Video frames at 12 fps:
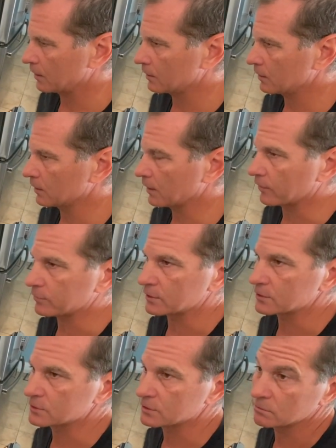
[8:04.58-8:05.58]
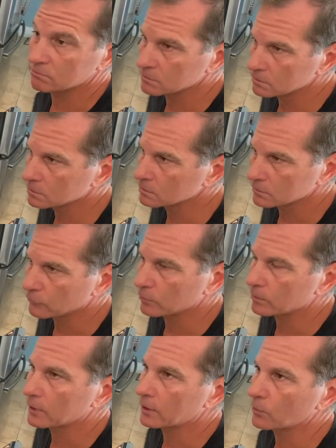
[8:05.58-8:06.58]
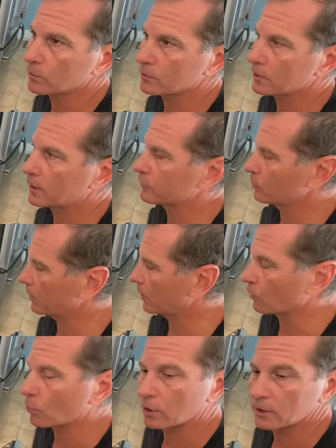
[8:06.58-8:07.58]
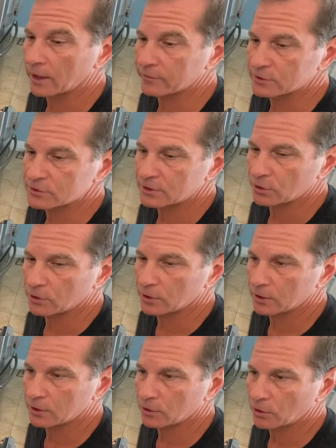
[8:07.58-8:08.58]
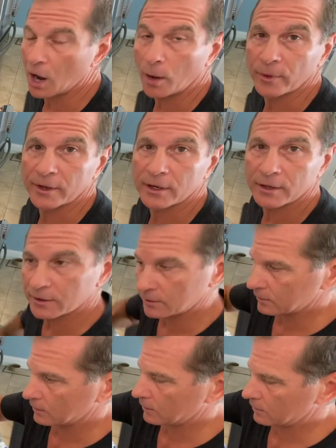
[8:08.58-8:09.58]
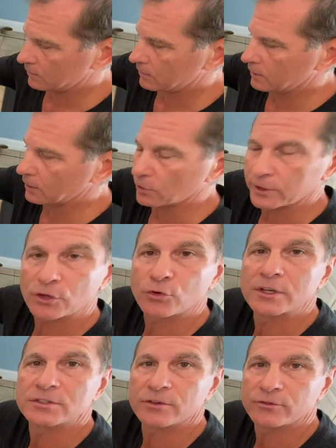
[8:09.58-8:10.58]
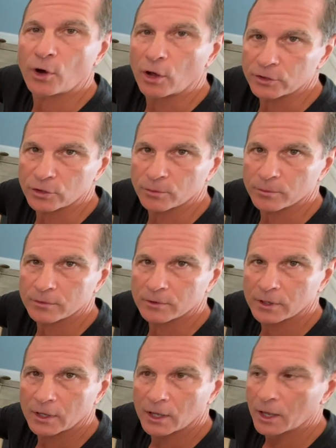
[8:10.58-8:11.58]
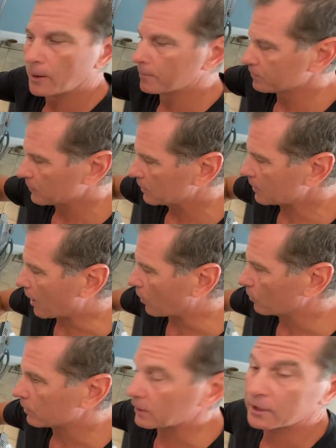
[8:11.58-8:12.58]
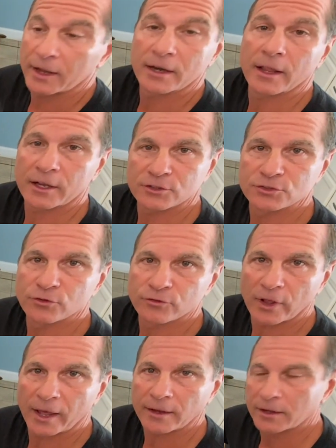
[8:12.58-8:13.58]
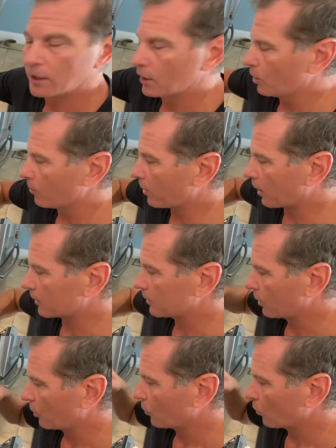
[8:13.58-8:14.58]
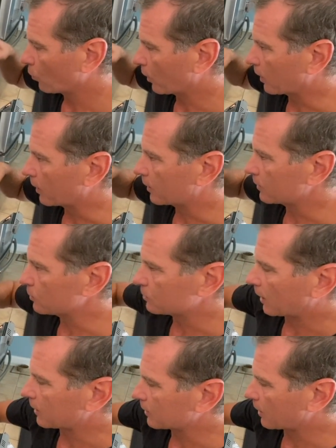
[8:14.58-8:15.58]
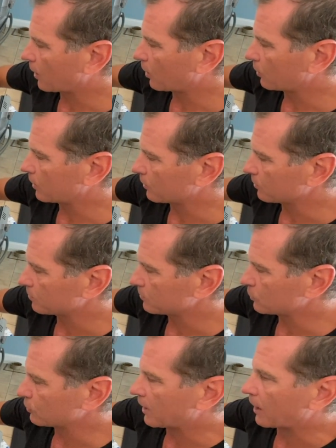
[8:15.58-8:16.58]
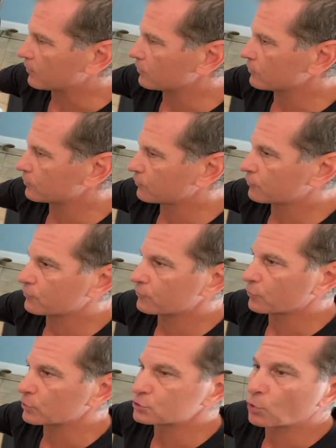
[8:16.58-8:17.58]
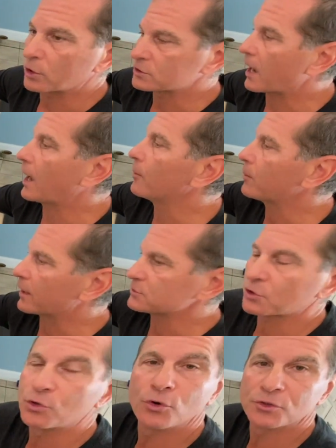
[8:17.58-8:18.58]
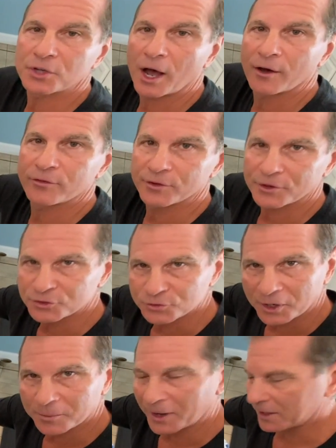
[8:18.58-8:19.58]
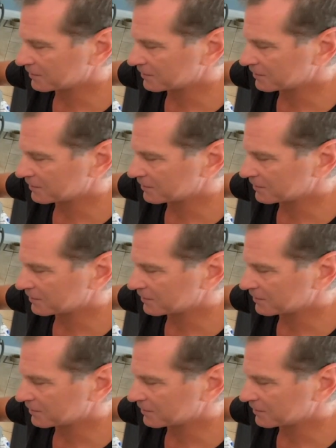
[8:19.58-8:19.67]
leavens, for better word, leavens your omelet. It'll increase in volume. Now, kind of like a souffle, but when you take it out, it'll do that for a short time. As it cools off, it'll shrink back